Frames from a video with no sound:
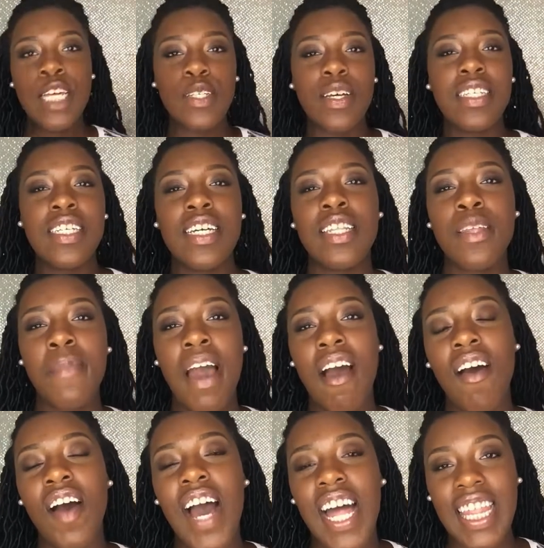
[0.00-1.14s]
So I took them
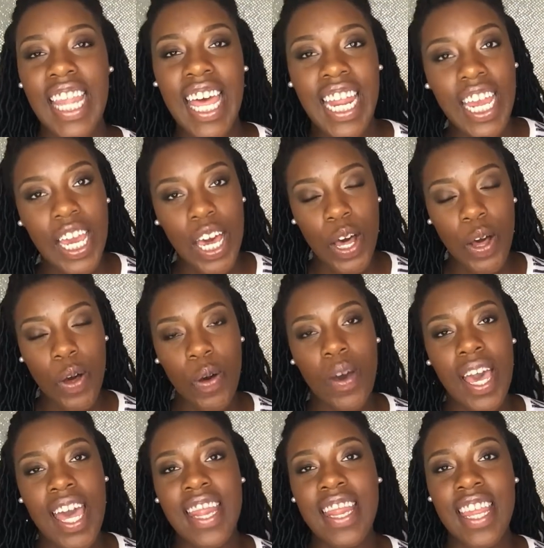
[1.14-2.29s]
out, I let it go,
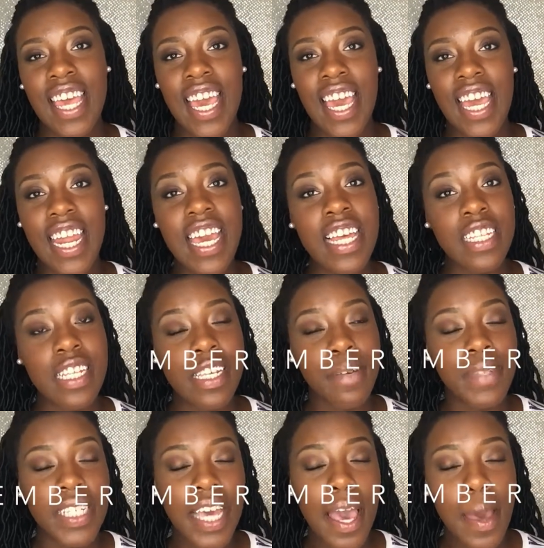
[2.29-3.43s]
and then in
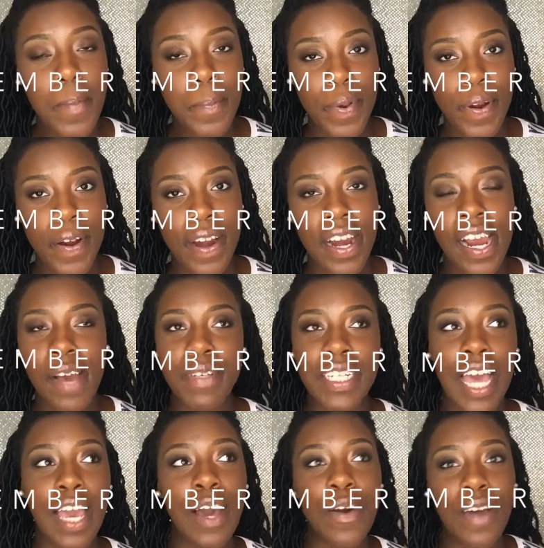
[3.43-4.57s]
September, I was
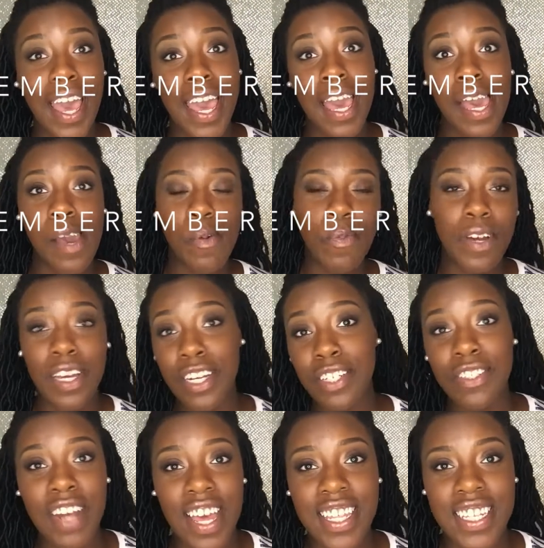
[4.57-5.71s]
like, okay, we're gonna
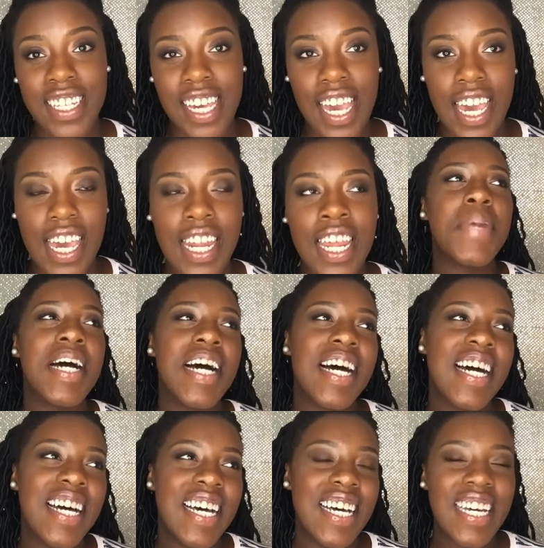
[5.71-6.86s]
try this again.
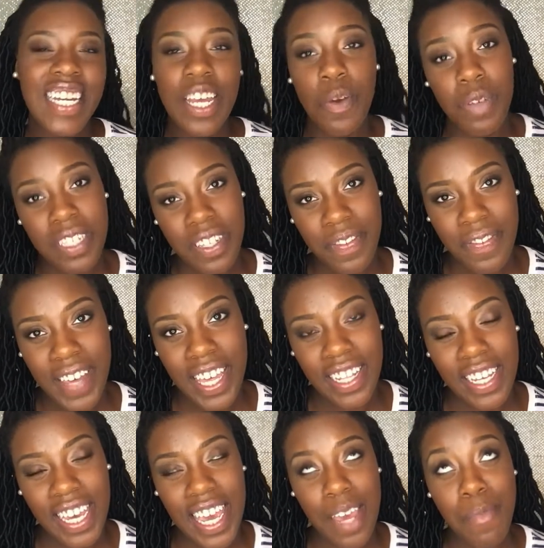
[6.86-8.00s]
But it was a
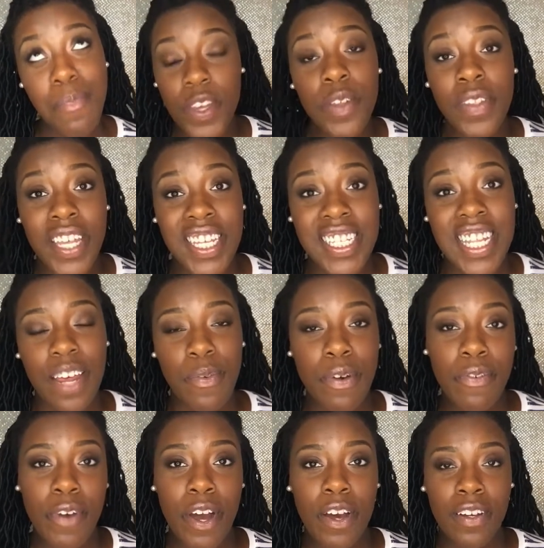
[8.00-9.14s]
fail again. A few things that
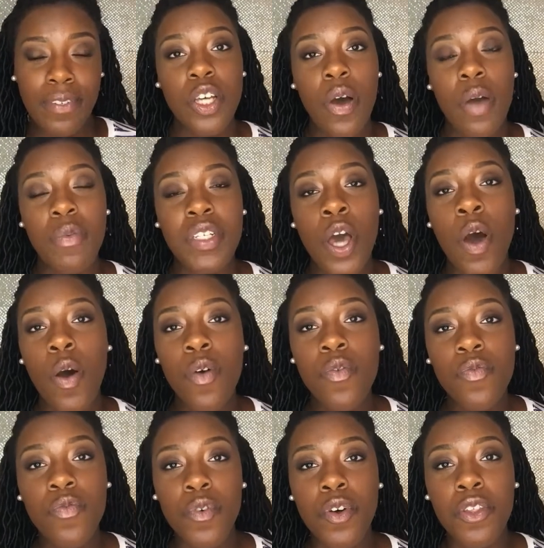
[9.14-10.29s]
went wrong. So I was
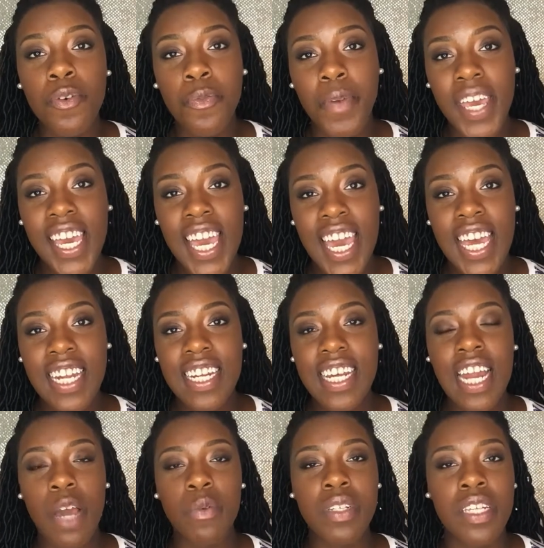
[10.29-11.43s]
home for the weekend,
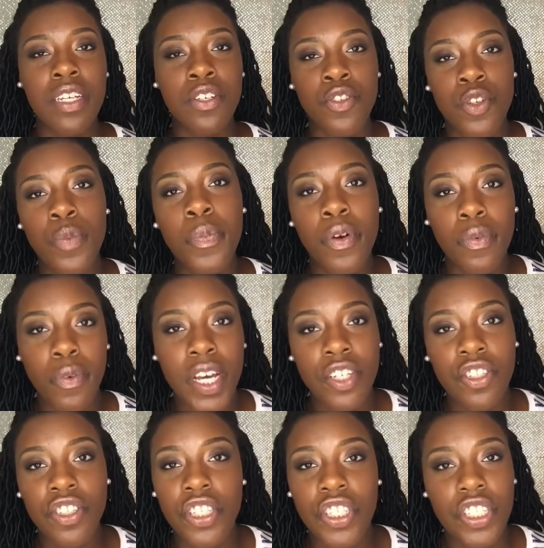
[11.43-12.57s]
and I was in a super
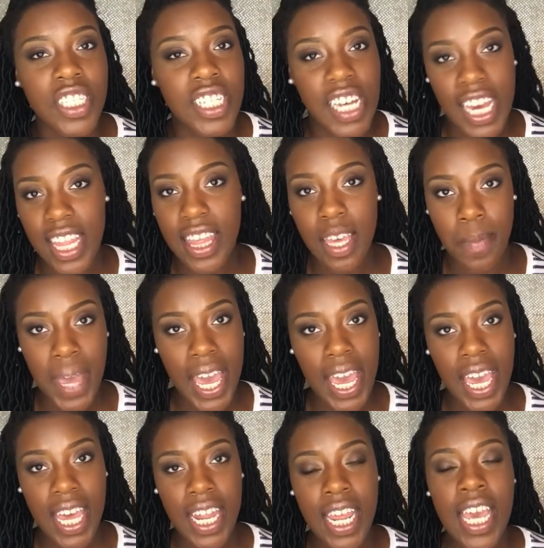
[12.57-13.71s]
rush to just get them
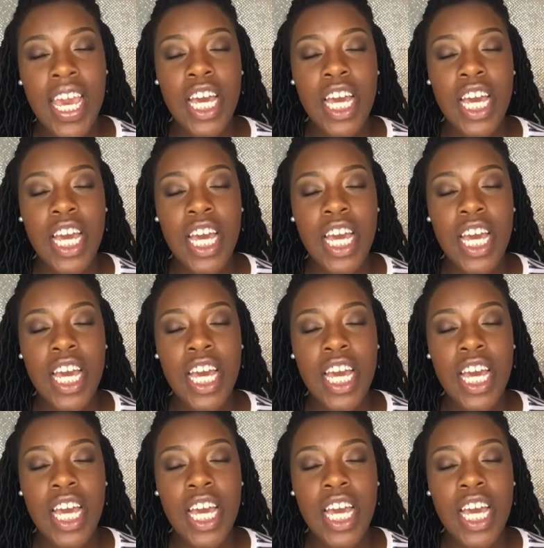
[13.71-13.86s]
in.